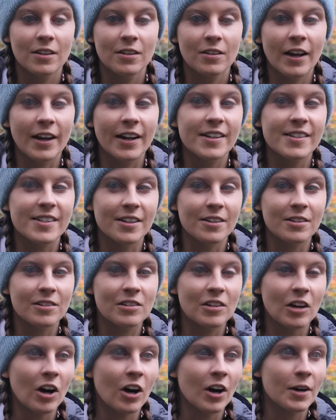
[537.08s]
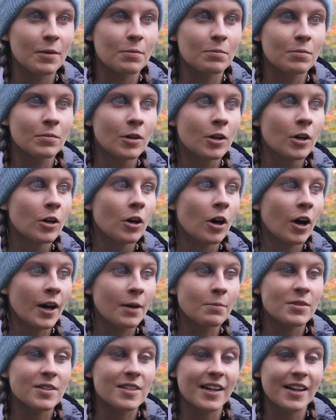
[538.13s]
Like, as in, I'm
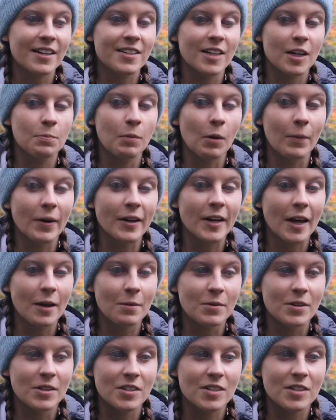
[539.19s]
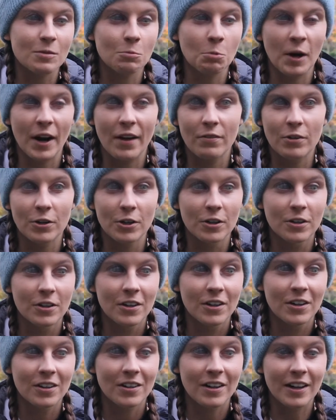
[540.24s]
dyslexic, but my name is whatever.
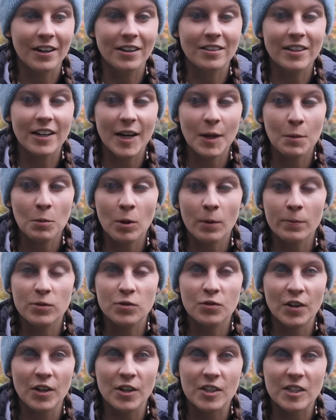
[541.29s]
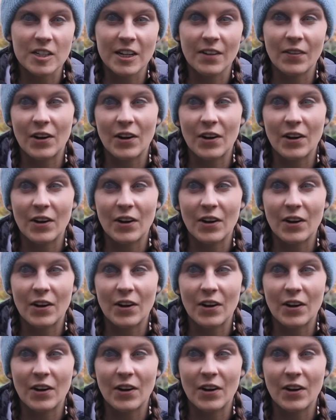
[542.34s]
Like, the name comes first, and